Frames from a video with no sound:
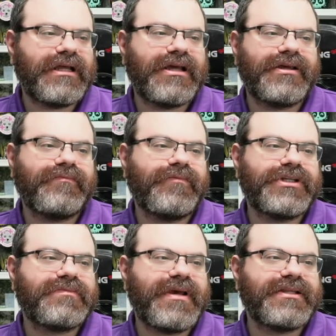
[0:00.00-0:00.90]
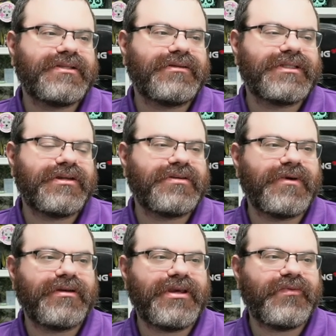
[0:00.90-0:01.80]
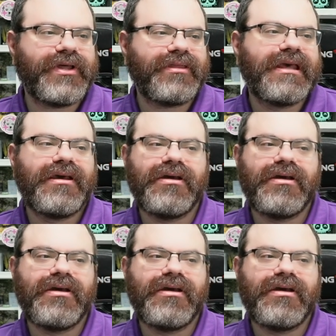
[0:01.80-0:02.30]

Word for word: Uh, we just pencil center mark it with